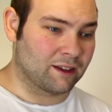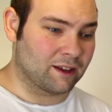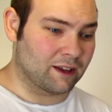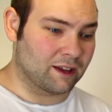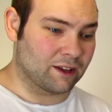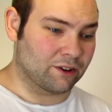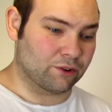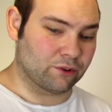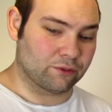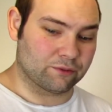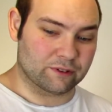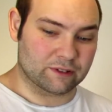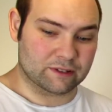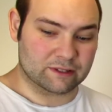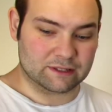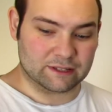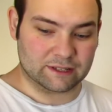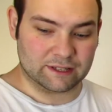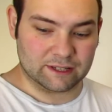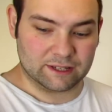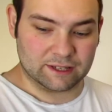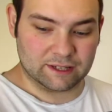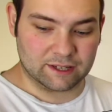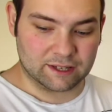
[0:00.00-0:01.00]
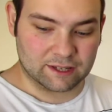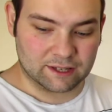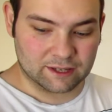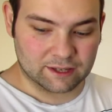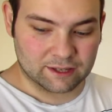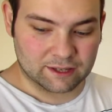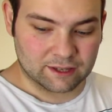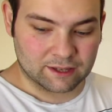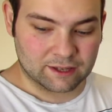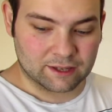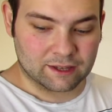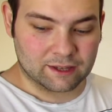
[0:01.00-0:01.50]
and obviously
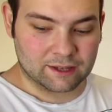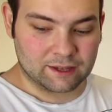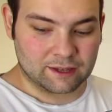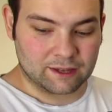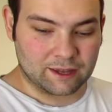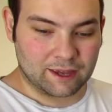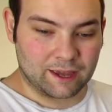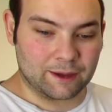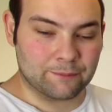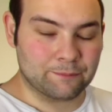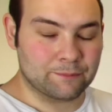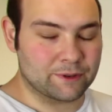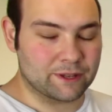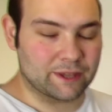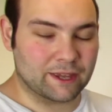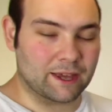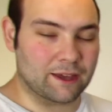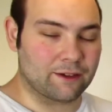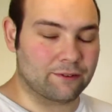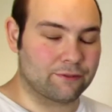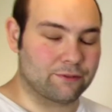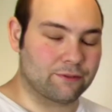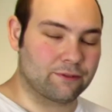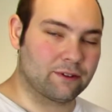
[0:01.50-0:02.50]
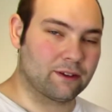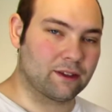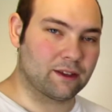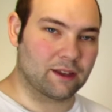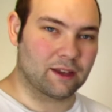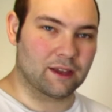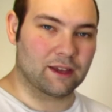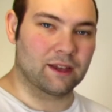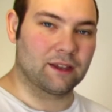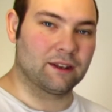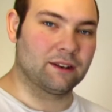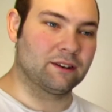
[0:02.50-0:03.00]
MDF
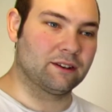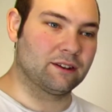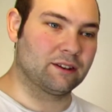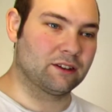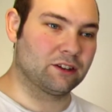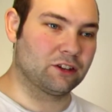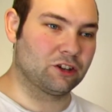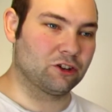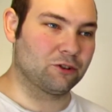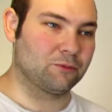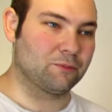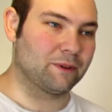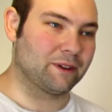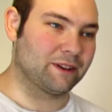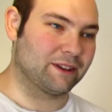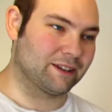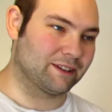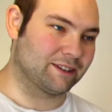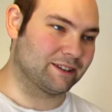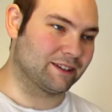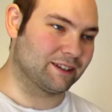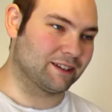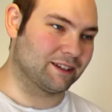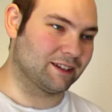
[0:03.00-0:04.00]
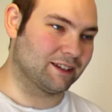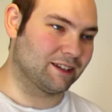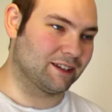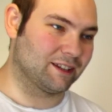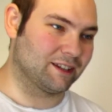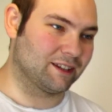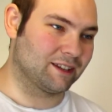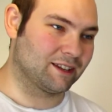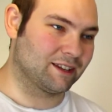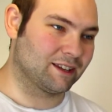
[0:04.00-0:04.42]
and humidity